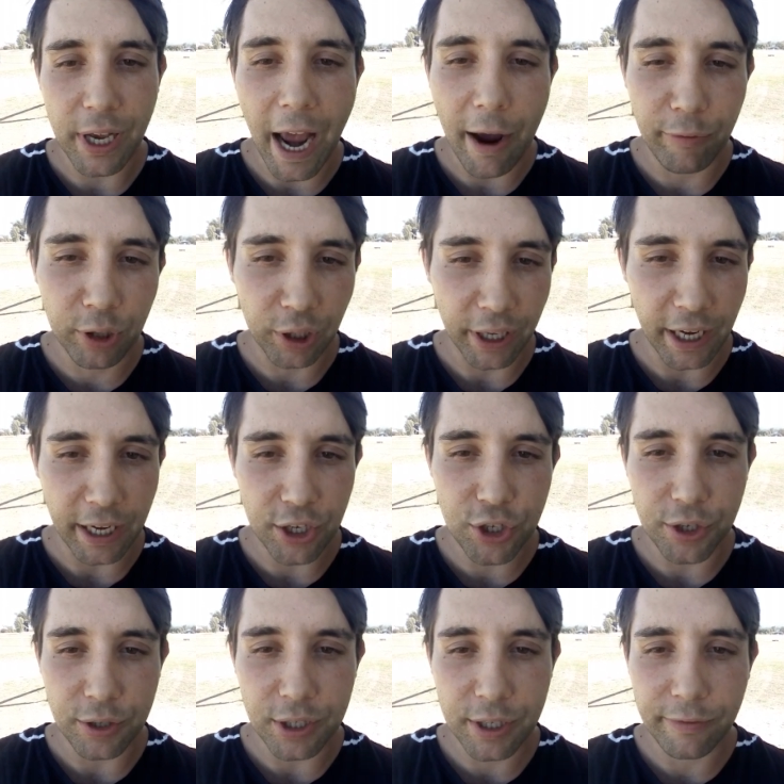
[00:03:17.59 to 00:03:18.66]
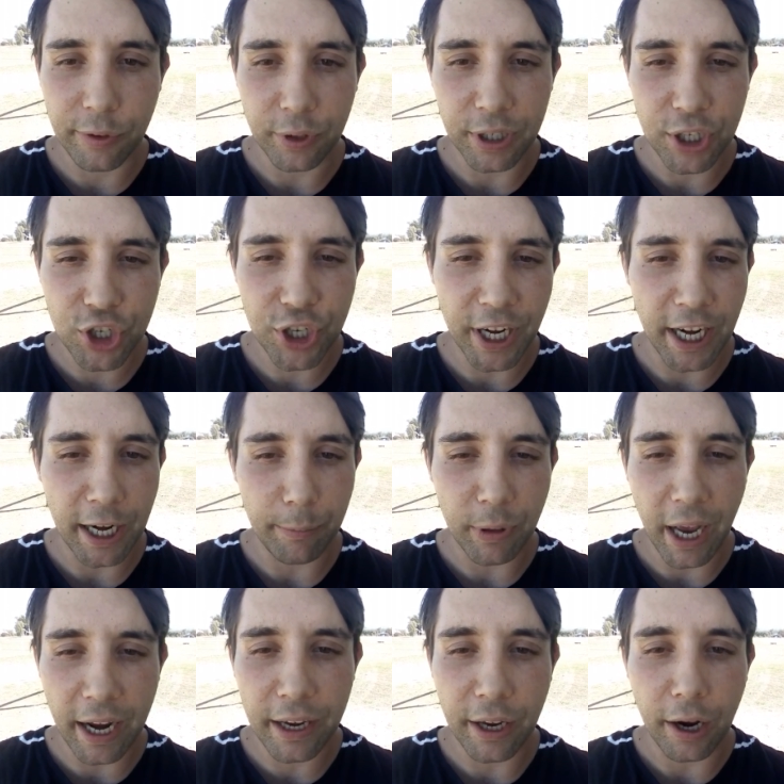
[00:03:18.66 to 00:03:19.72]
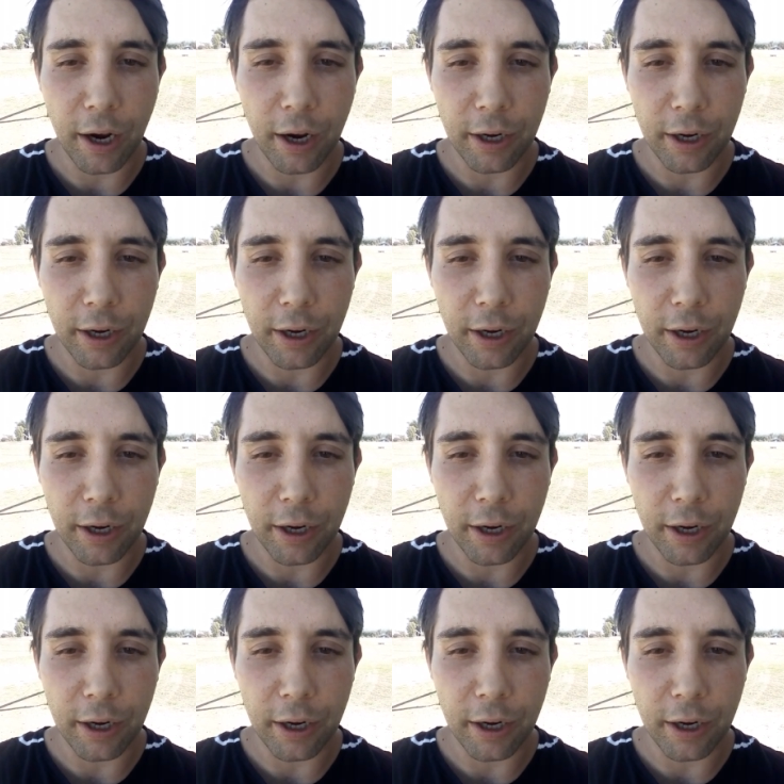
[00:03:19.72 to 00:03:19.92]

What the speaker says: avalanches for the sham they are.